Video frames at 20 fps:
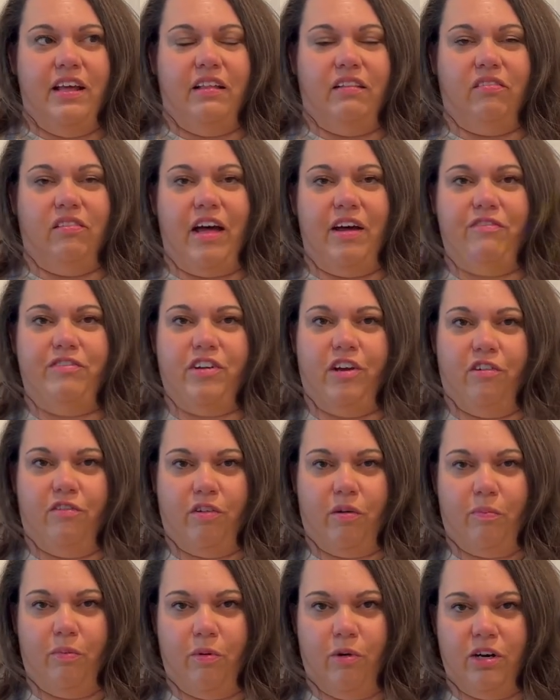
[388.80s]

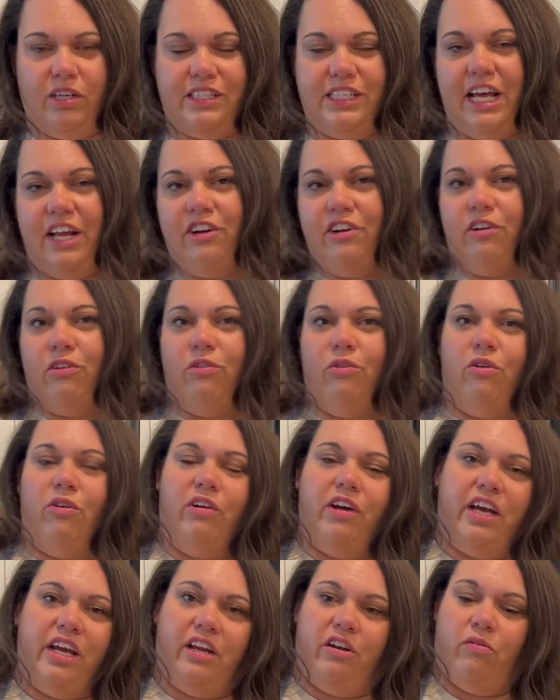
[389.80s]
leftover pork
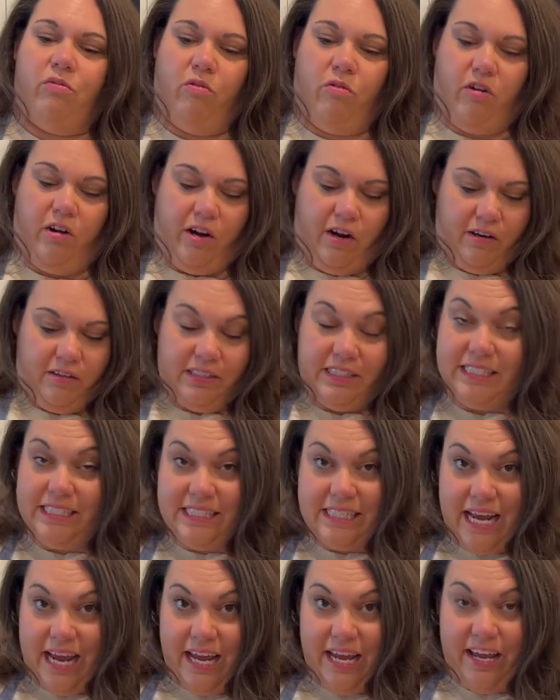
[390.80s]
tenderloin or
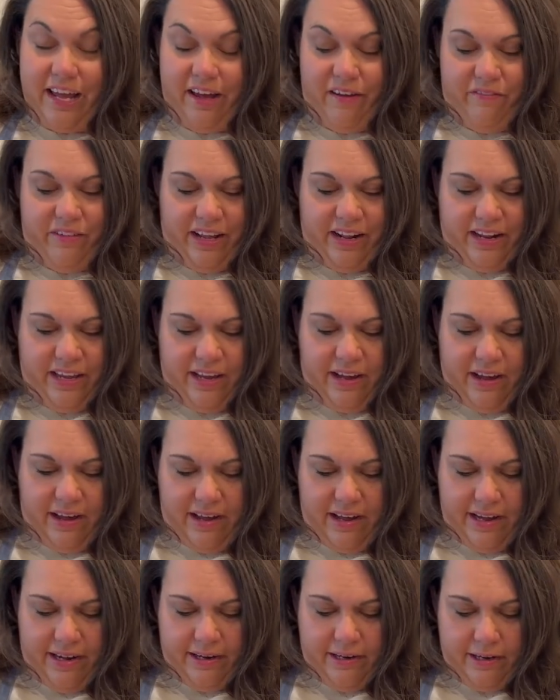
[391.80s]
steak of any
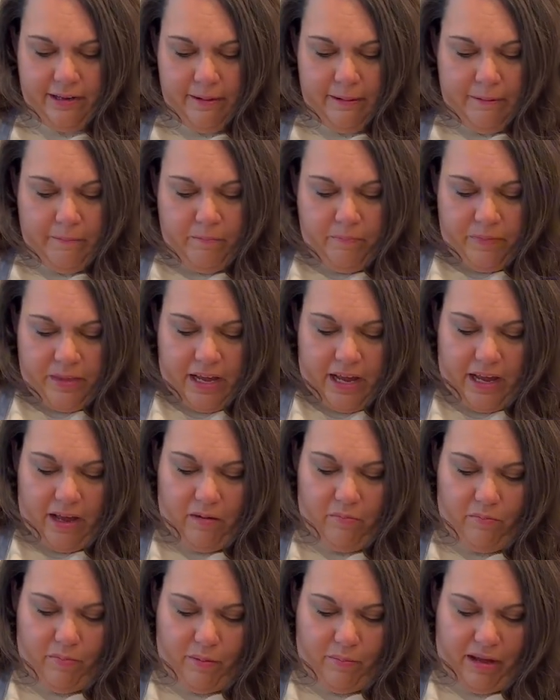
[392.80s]
kind.
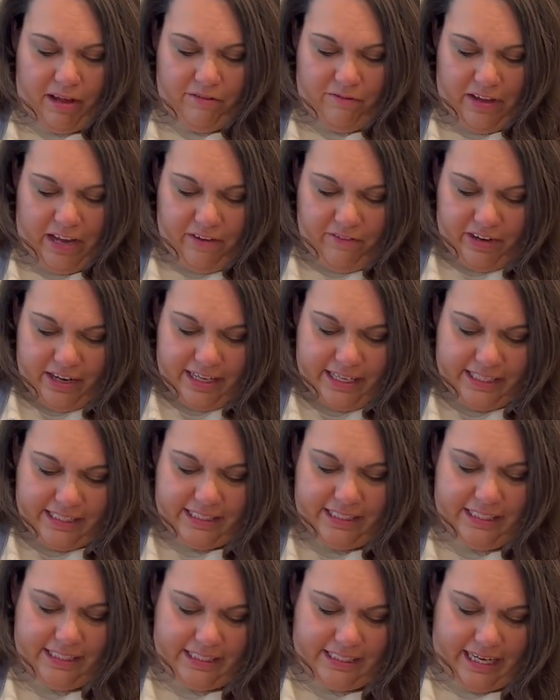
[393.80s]
But my favorite is
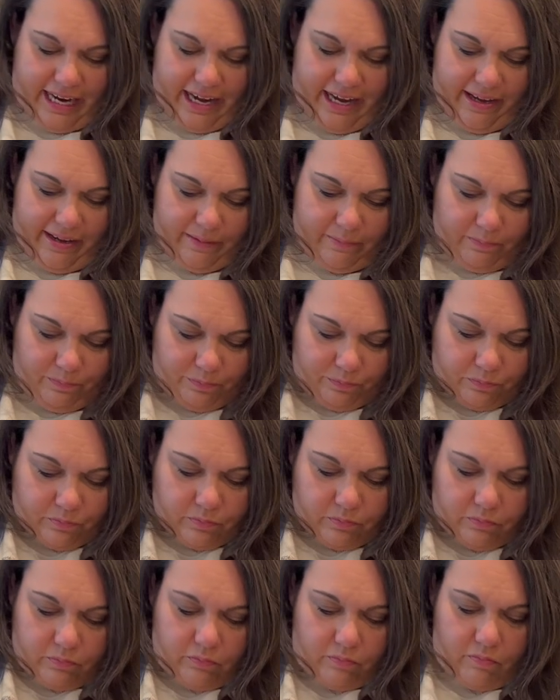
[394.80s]
the steak.
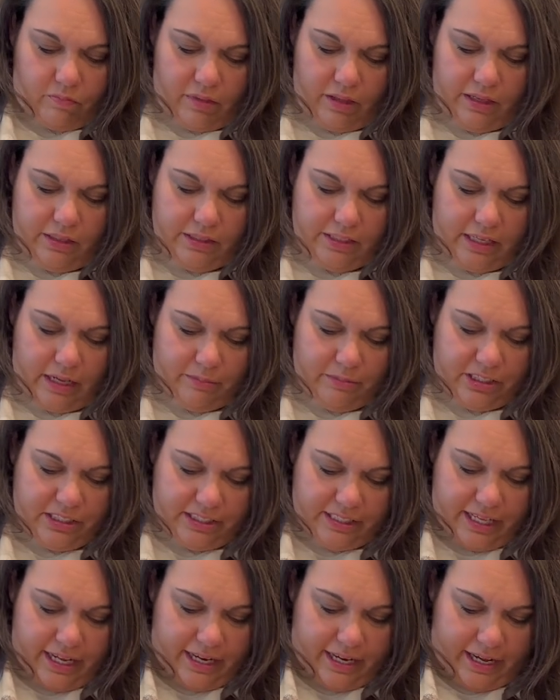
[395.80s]
So I'm
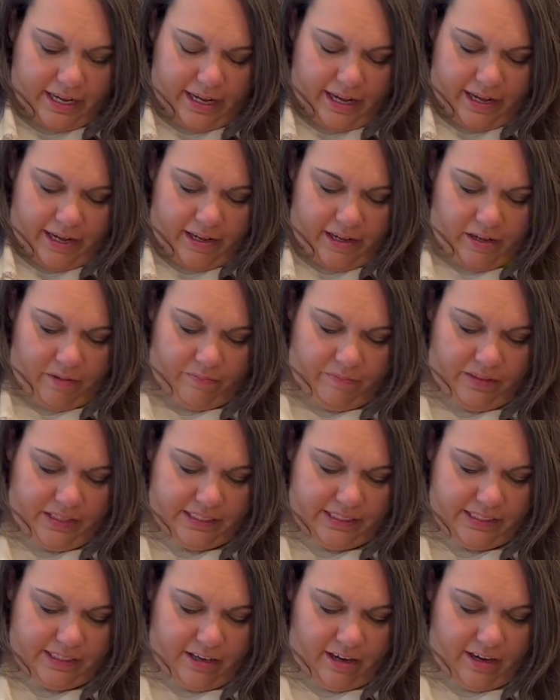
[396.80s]
just gonna,
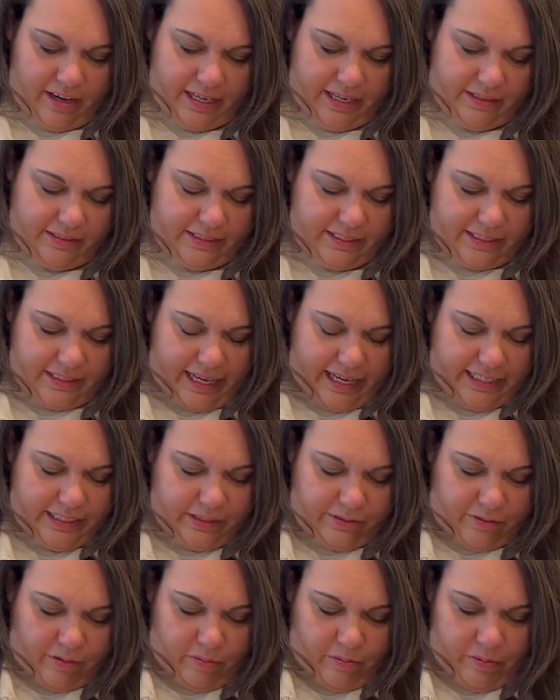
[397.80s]
this is already
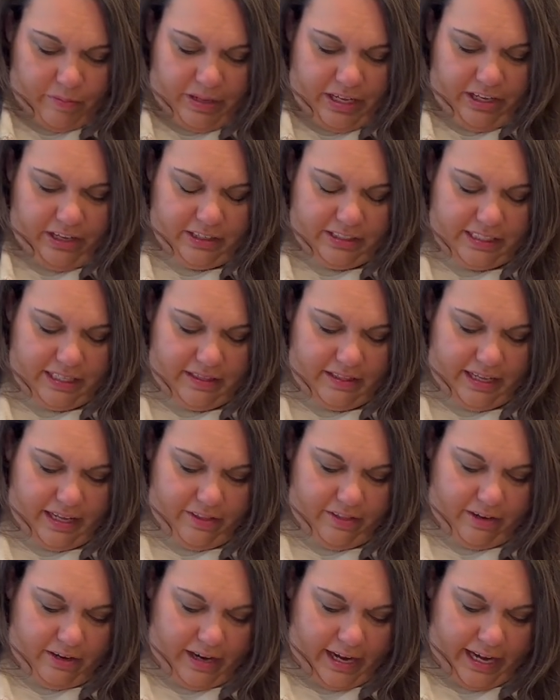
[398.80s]
sliced from when we cooked it the
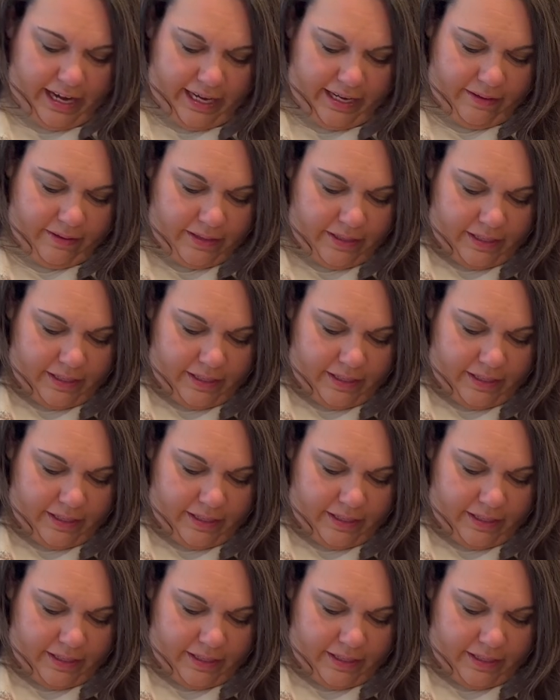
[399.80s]
other night.